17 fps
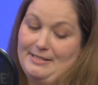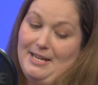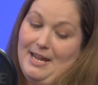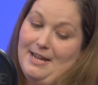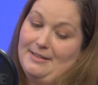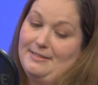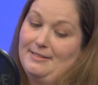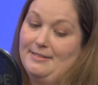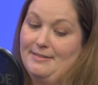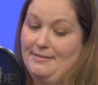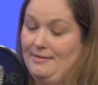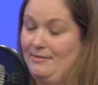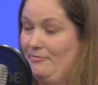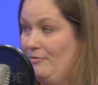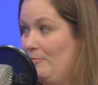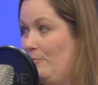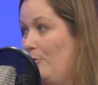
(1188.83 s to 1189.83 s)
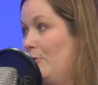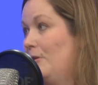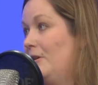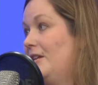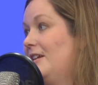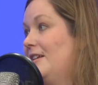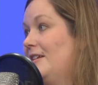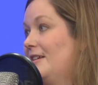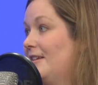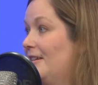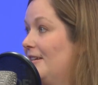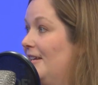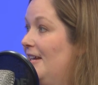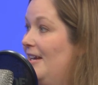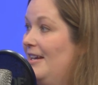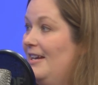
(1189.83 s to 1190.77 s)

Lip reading: taxes and reporting and,